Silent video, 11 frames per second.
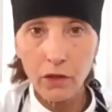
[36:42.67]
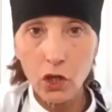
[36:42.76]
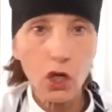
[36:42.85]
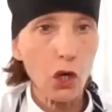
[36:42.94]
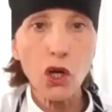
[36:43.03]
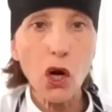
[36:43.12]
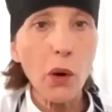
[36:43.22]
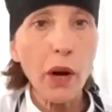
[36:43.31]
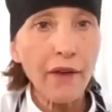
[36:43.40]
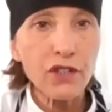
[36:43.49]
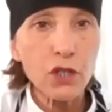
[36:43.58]
You know, you don't
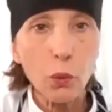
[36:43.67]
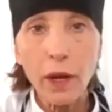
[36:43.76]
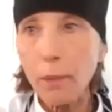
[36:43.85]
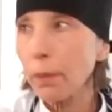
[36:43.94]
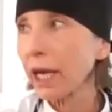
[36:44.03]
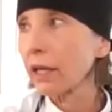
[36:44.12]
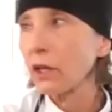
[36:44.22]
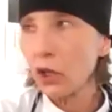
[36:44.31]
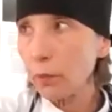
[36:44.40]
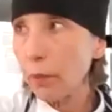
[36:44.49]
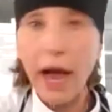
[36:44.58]
have to whip it.
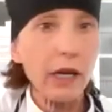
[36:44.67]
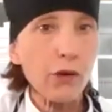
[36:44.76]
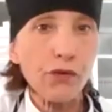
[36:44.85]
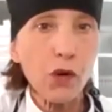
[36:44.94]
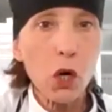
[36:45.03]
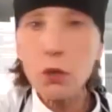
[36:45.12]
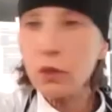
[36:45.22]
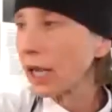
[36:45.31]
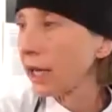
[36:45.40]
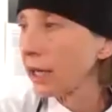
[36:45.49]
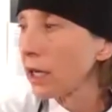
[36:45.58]
You buy it
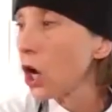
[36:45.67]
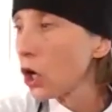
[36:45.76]
frozen.